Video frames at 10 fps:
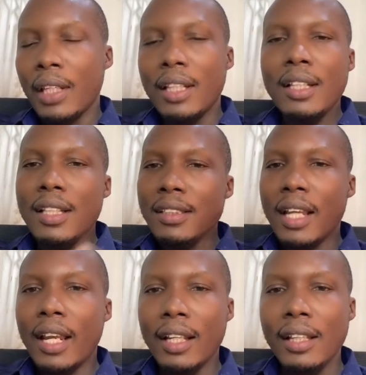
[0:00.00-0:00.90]
Then the
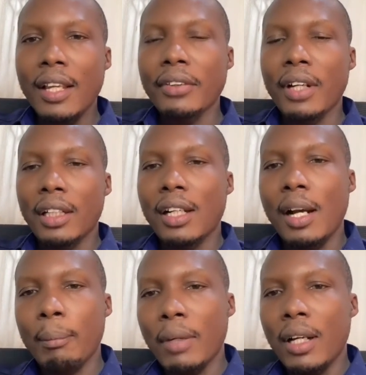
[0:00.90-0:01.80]
second, there you can
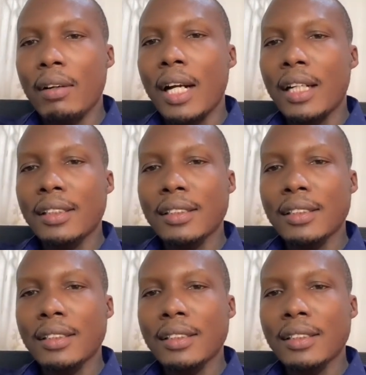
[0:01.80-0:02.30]
come now and